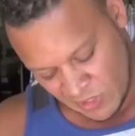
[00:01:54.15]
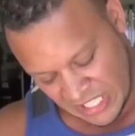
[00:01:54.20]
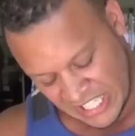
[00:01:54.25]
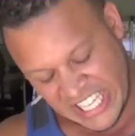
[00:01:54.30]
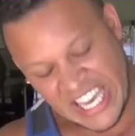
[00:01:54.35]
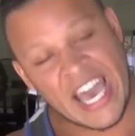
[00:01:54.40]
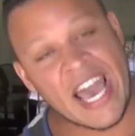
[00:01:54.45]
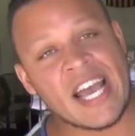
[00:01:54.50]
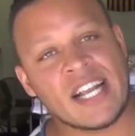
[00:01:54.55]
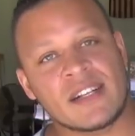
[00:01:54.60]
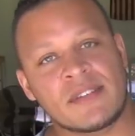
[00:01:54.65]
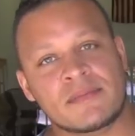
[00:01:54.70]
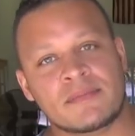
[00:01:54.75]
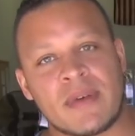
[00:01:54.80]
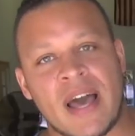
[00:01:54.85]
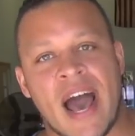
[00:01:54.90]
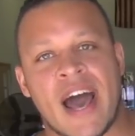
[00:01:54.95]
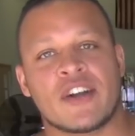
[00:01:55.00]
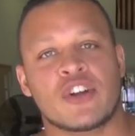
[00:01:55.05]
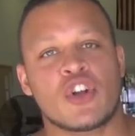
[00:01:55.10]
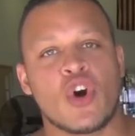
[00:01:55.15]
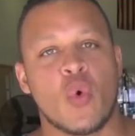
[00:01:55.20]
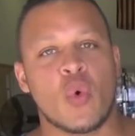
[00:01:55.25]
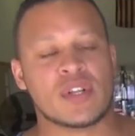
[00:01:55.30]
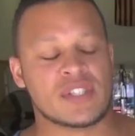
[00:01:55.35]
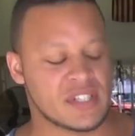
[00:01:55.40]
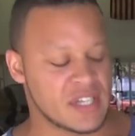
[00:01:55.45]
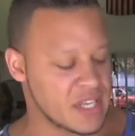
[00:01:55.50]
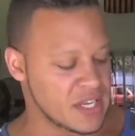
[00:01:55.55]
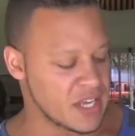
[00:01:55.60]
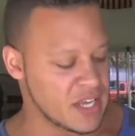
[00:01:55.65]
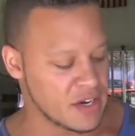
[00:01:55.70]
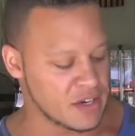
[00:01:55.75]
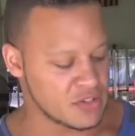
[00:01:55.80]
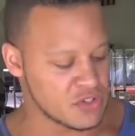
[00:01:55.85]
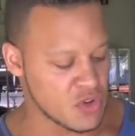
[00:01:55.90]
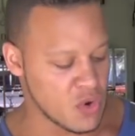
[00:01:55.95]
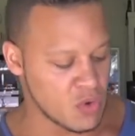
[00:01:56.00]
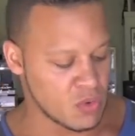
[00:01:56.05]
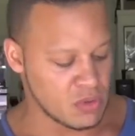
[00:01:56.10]
Again, I don't know what's in
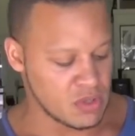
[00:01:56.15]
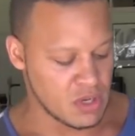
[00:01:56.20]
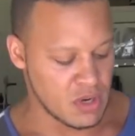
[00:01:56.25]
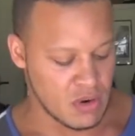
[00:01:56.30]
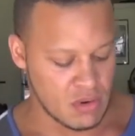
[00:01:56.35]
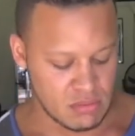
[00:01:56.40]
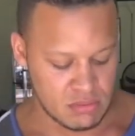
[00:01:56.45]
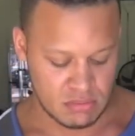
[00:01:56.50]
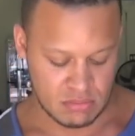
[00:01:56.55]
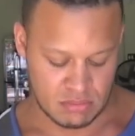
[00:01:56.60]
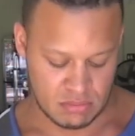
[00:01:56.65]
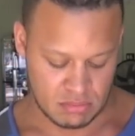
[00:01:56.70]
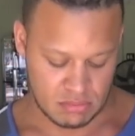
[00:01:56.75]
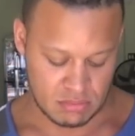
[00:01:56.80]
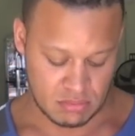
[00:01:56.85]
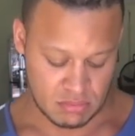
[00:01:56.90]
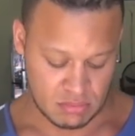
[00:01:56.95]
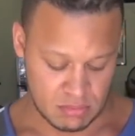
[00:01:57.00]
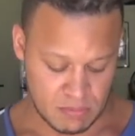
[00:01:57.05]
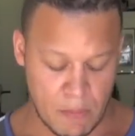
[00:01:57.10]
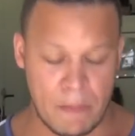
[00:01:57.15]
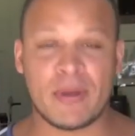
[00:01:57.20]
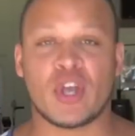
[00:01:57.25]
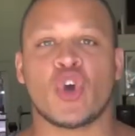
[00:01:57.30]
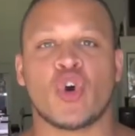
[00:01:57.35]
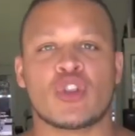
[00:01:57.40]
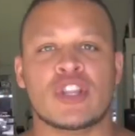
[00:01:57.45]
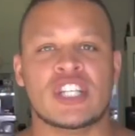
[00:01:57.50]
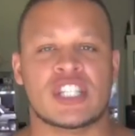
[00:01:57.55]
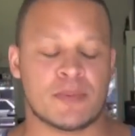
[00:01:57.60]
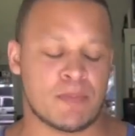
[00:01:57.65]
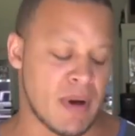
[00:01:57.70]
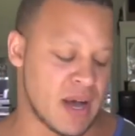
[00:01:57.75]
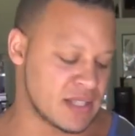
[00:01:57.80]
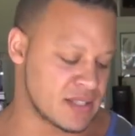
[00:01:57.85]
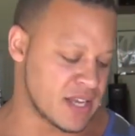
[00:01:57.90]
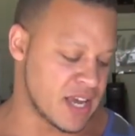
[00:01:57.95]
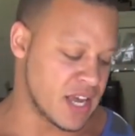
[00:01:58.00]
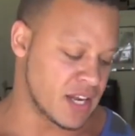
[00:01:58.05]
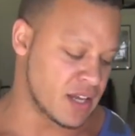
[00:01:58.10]
here, so, you know, purely
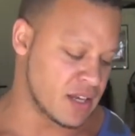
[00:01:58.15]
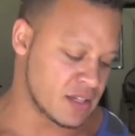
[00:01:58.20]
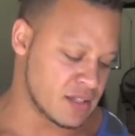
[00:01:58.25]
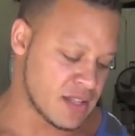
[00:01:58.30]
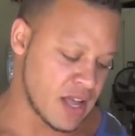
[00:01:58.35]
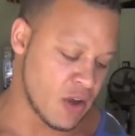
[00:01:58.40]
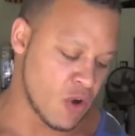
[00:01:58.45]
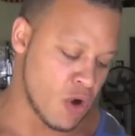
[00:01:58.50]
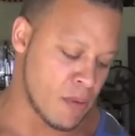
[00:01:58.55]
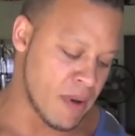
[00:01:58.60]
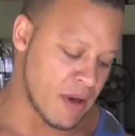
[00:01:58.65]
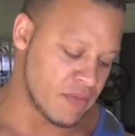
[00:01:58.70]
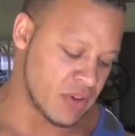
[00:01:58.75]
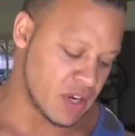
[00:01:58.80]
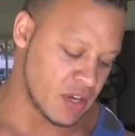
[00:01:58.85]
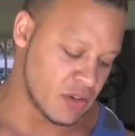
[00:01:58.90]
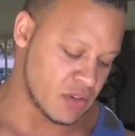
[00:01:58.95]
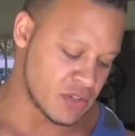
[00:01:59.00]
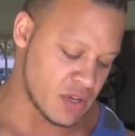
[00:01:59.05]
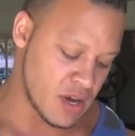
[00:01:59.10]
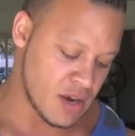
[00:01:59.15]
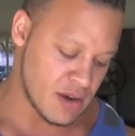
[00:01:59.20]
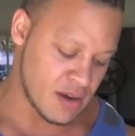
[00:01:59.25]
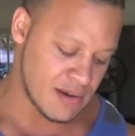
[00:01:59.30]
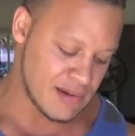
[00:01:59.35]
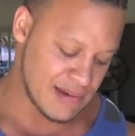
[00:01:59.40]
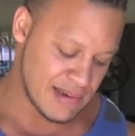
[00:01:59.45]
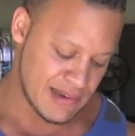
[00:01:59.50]
spontaneous, like all my videos are.